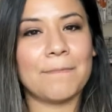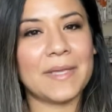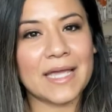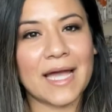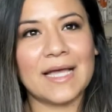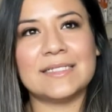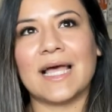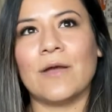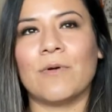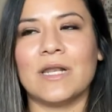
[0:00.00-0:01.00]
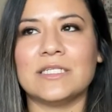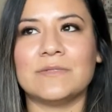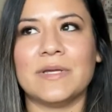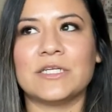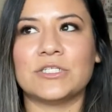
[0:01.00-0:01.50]
because I wanted
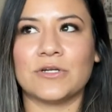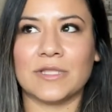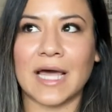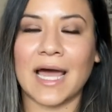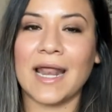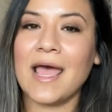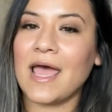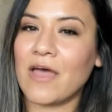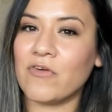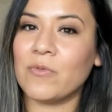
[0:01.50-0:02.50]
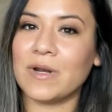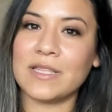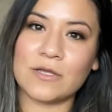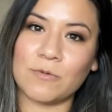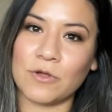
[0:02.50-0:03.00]
to make sure that everyone in
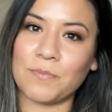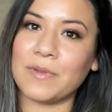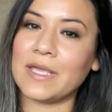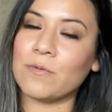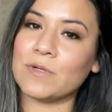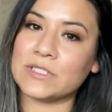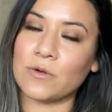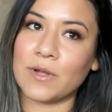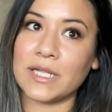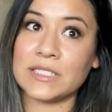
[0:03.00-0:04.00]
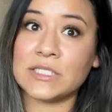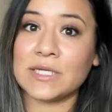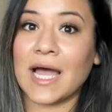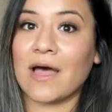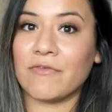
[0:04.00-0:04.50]
the quilt bee was going
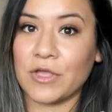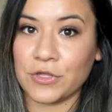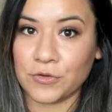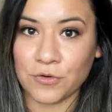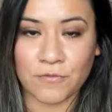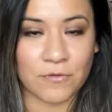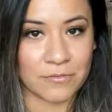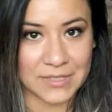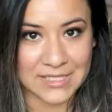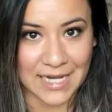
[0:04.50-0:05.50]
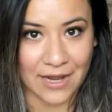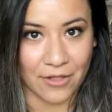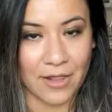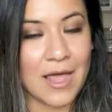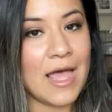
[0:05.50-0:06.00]
to have a uniform
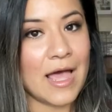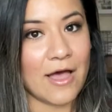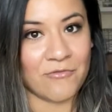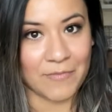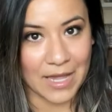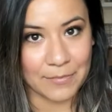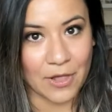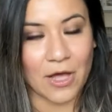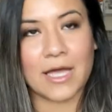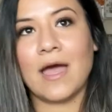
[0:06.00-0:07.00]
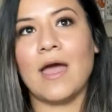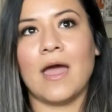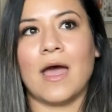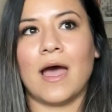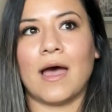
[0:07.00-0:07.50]
style of my block
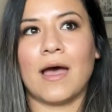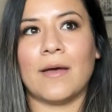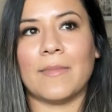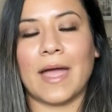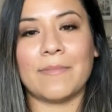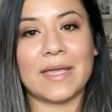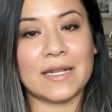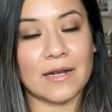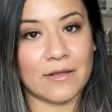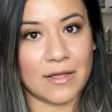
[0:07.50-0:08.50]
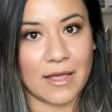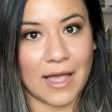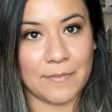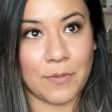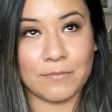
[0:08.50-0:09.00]
um, I made it,
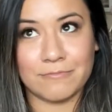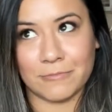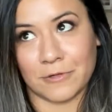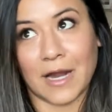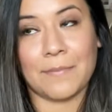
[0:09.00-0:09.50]
I, or I